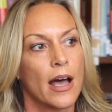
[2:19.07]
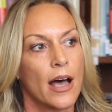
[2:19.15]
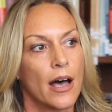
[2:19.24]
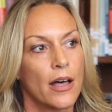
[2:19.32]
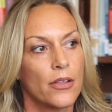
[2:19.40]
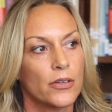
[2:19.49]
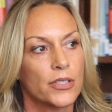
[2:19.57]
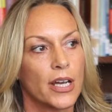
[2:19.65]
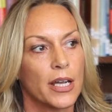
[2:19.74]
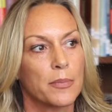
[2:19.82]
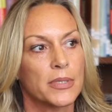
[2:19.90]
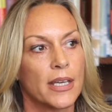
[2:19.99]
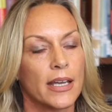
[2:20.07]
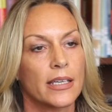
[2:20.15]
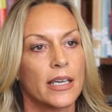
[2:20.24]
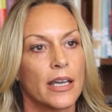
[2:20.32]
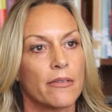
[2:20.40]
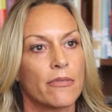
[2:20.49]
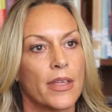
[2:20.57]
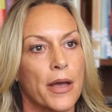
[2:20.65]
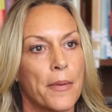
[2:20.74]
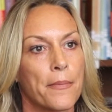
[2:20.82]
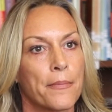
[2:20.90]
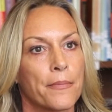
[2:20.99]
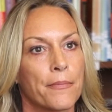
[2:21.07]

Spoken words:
Other times I gave them,